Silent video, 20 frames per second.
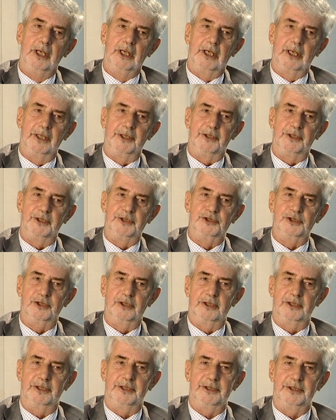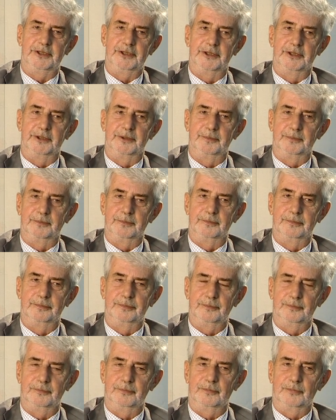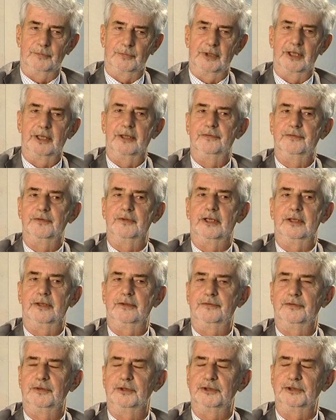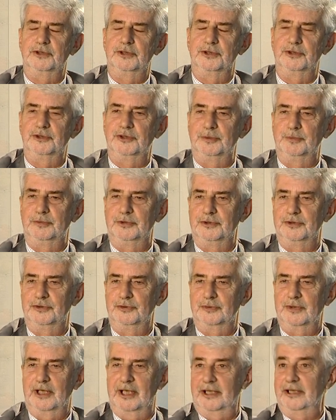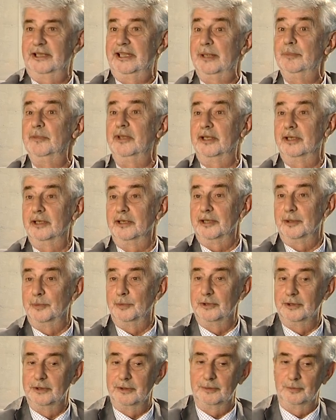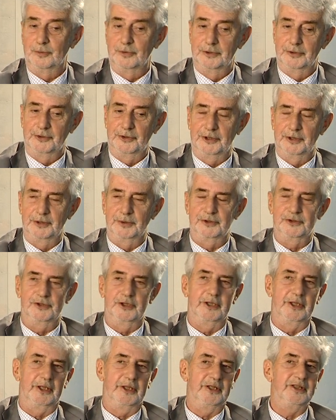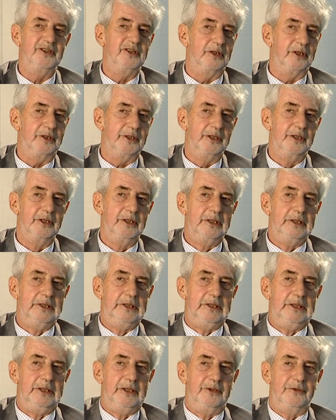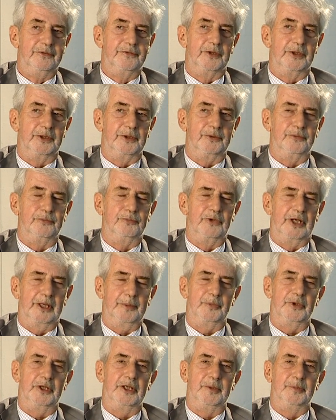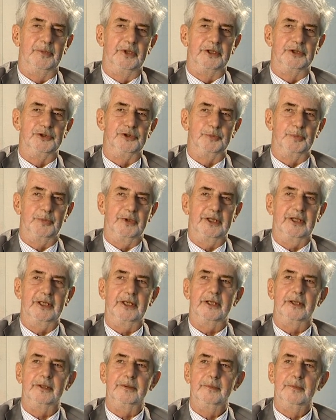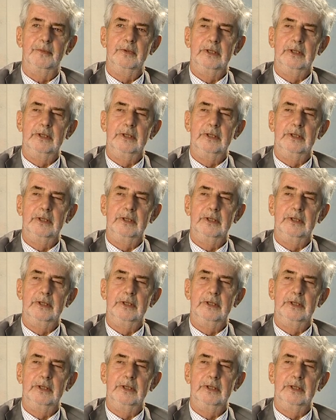And initially, our first customers academically were the USA and Italy, followed rapidly by Japan.